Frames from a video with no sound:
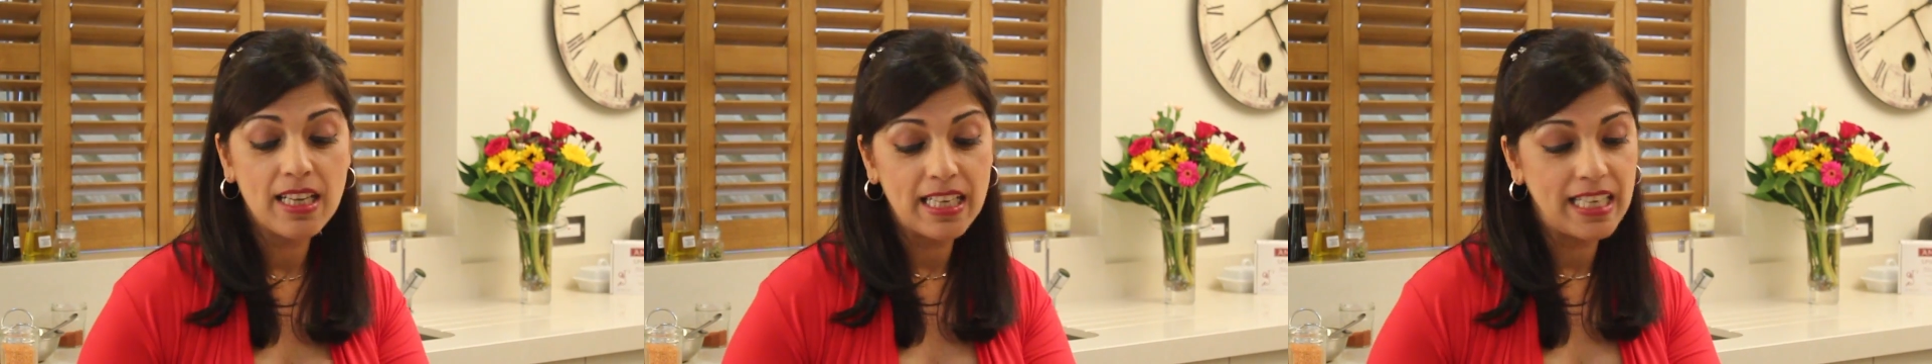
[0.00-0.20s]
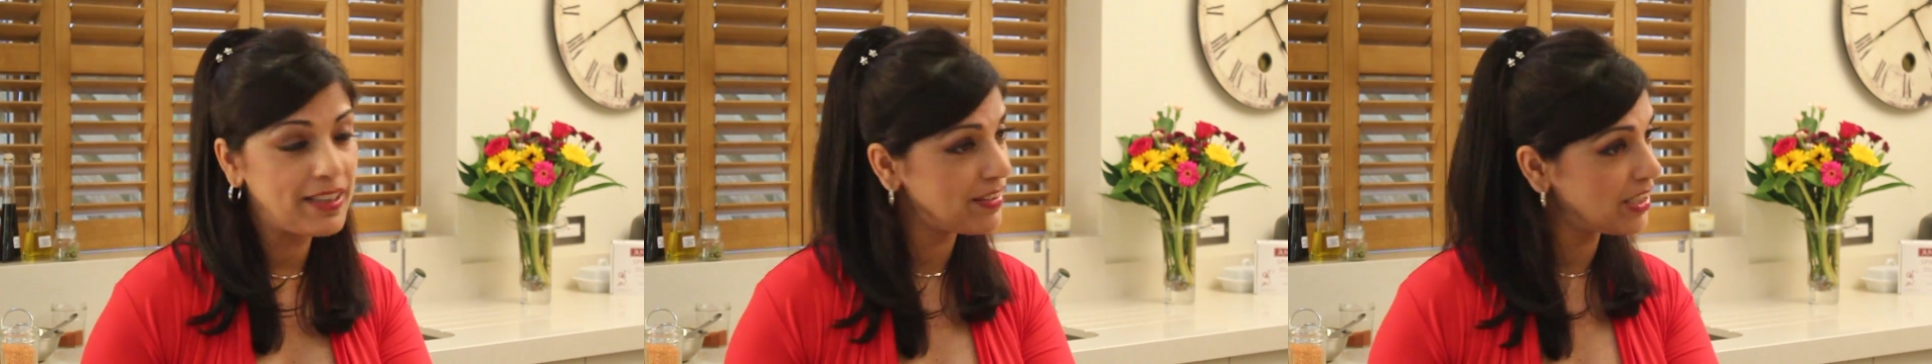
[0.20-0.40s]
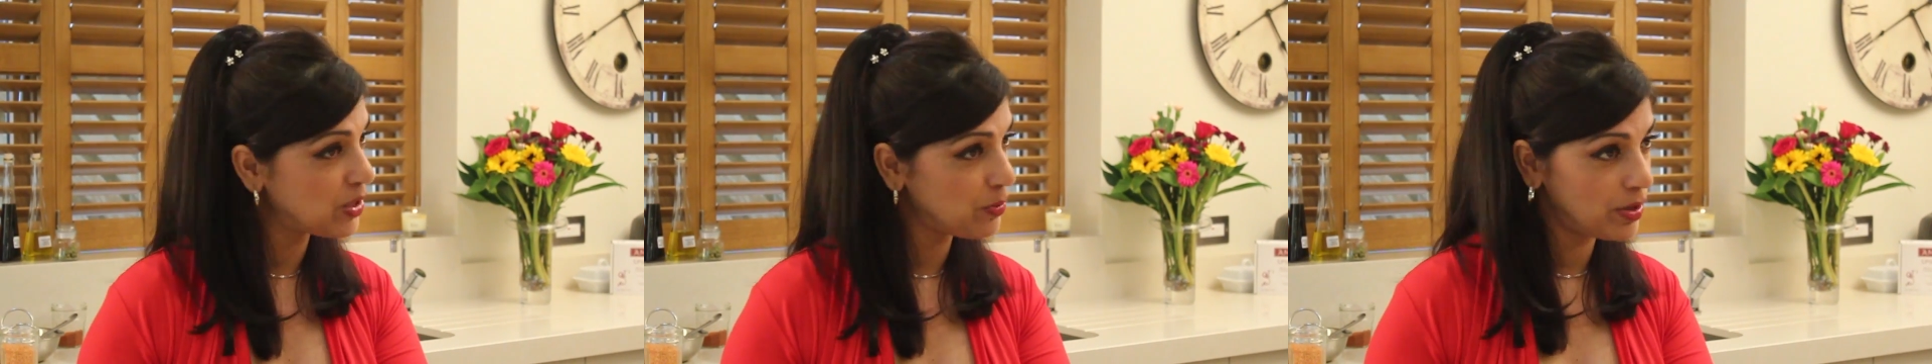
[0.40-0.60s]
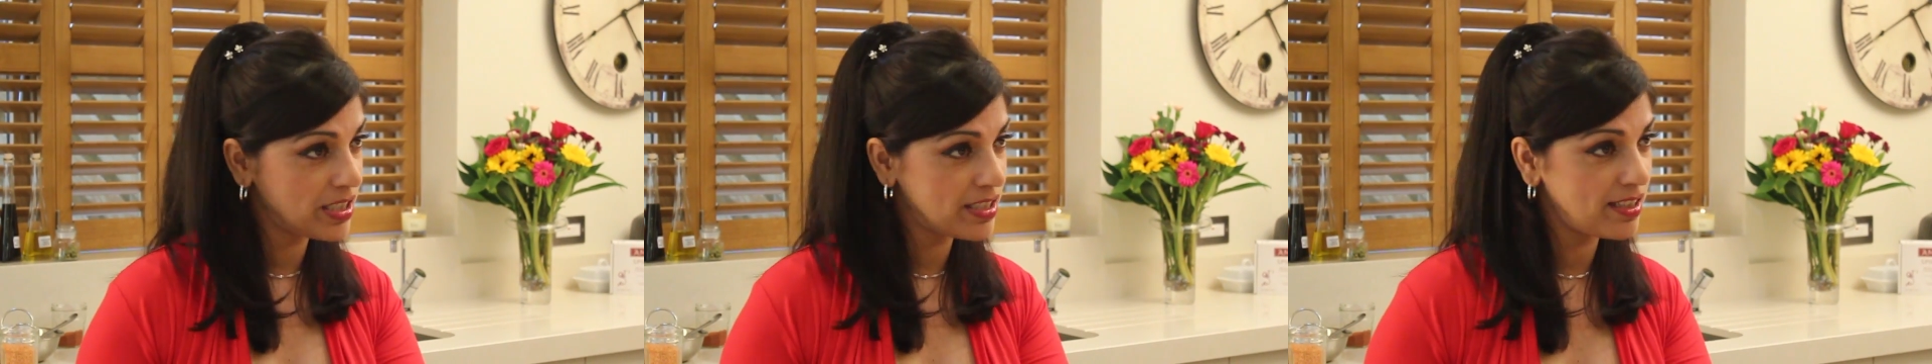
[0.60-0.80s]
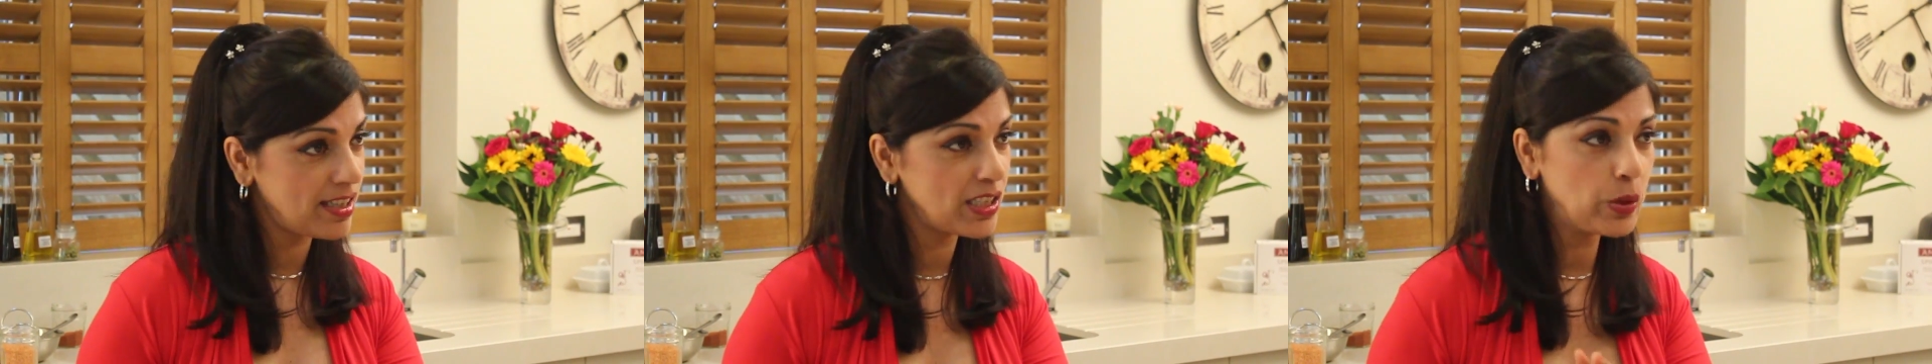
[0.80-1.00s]
leave that to
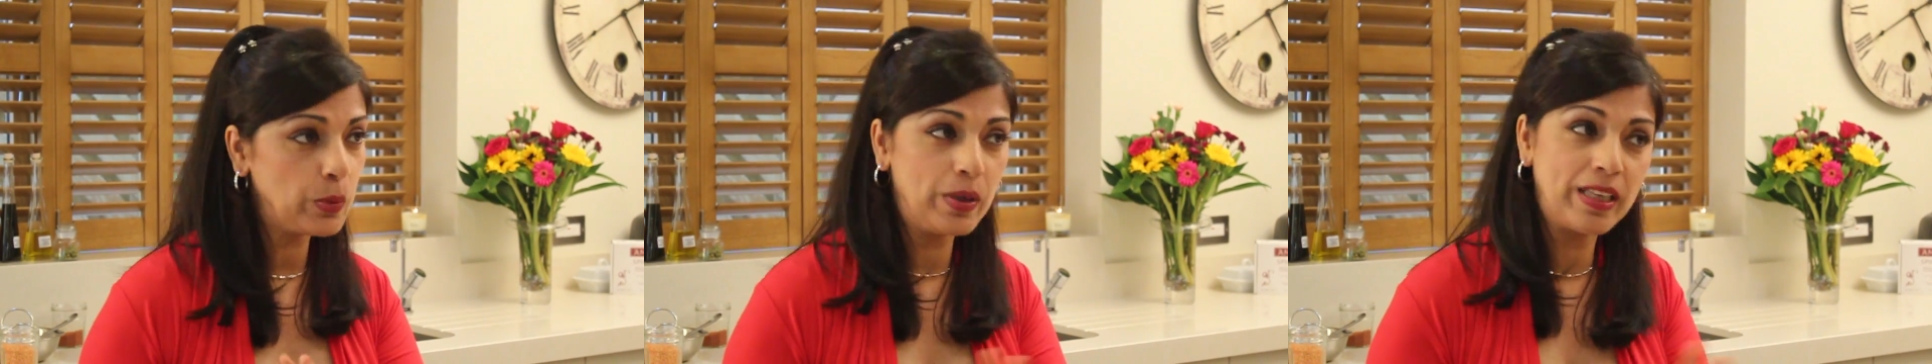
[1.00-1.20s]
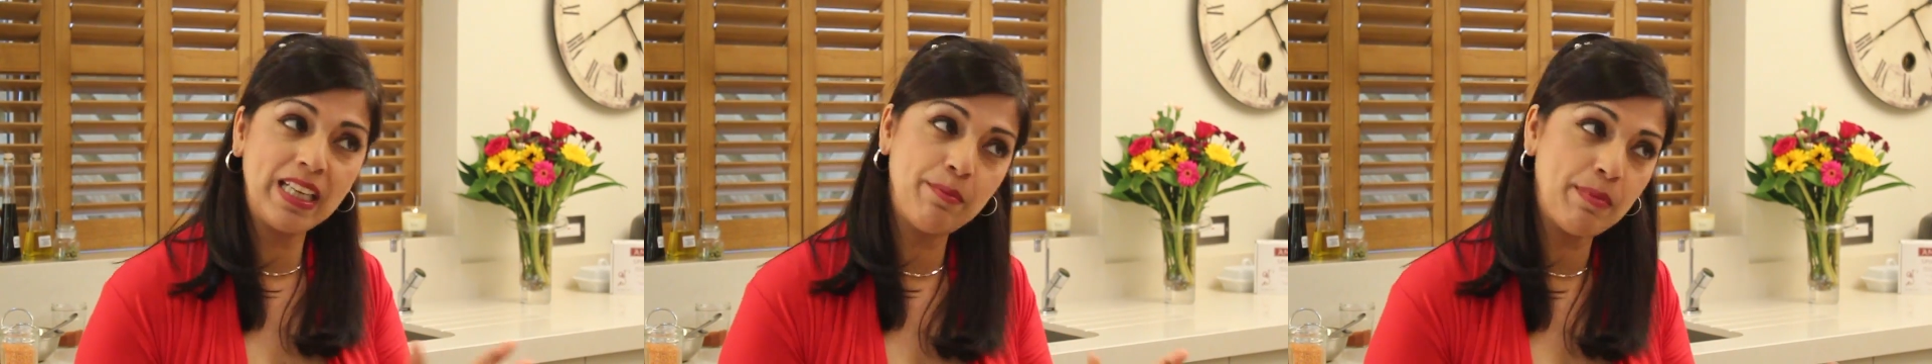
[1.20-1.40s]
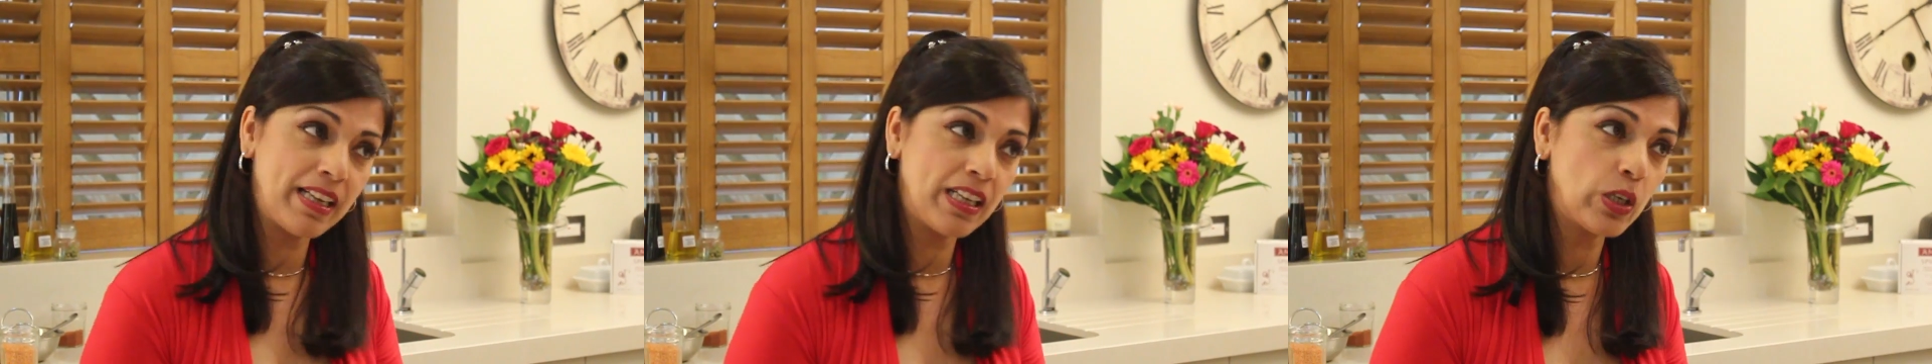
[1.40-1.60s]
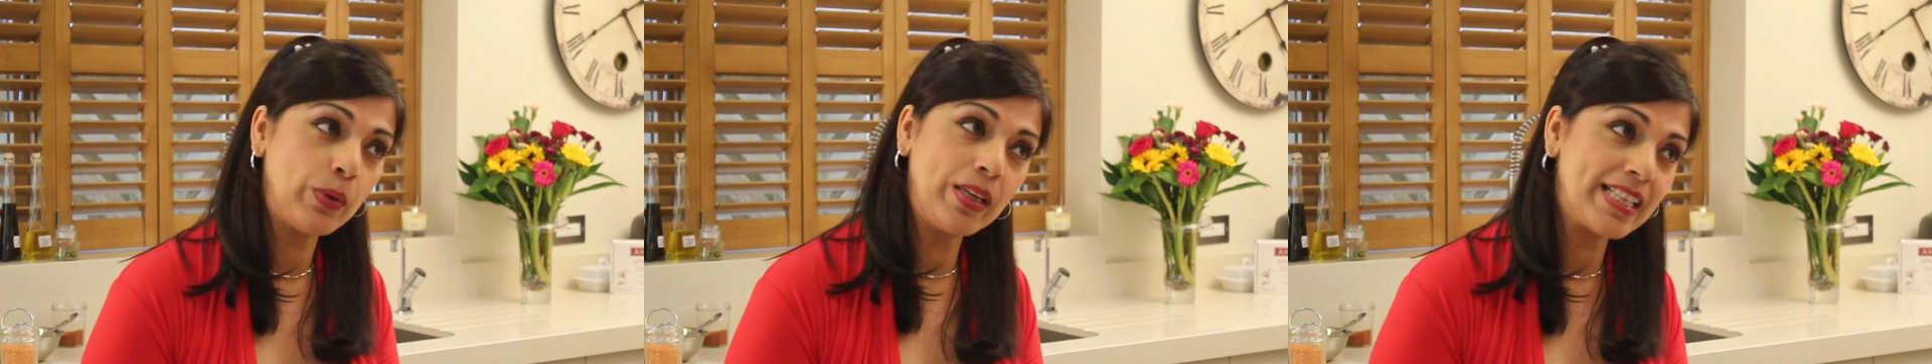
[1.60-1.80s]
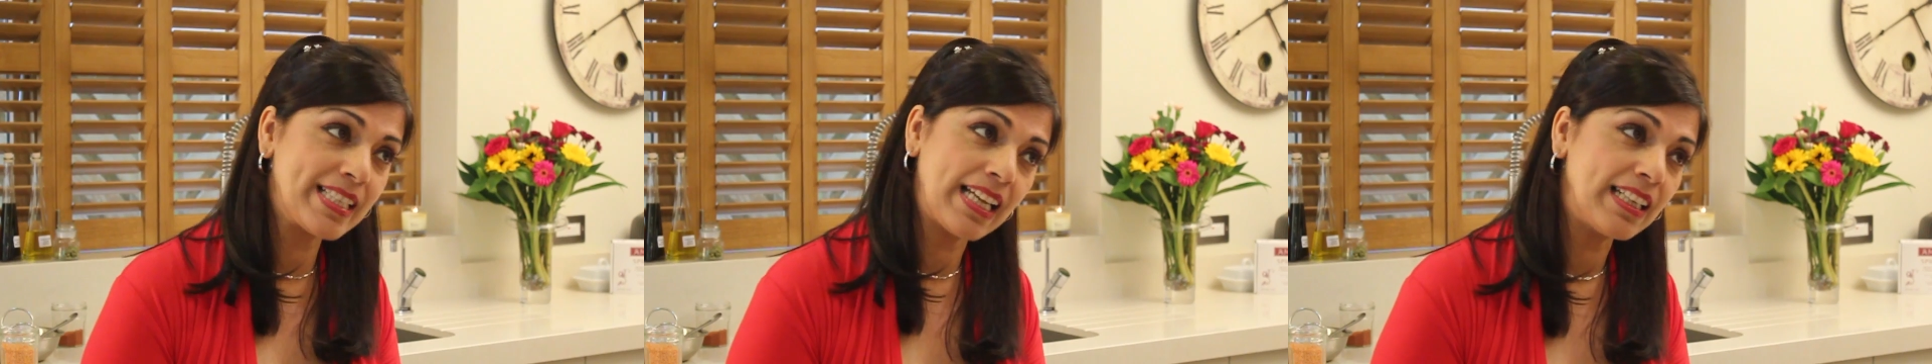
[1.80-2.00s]
one side and quickly make a
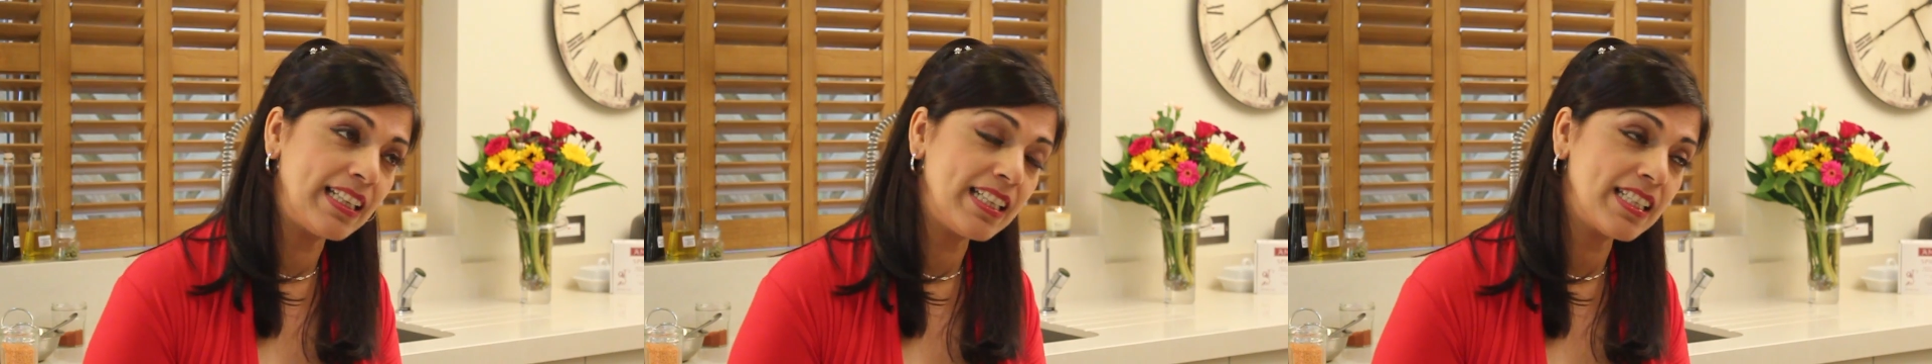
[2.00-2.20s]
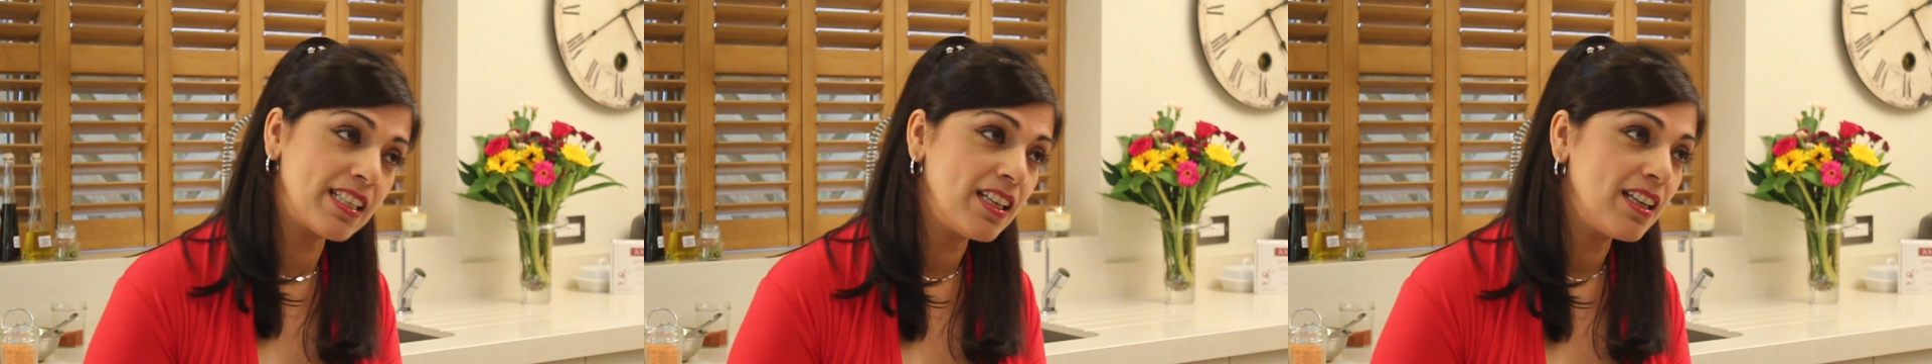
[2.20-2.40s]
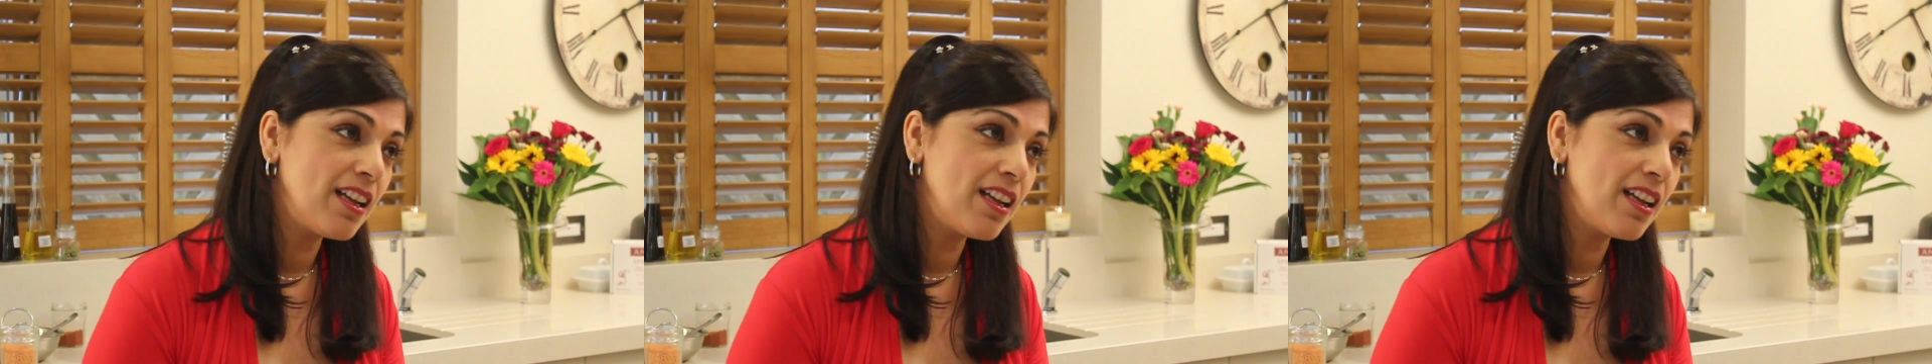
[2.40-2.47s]
quick salad.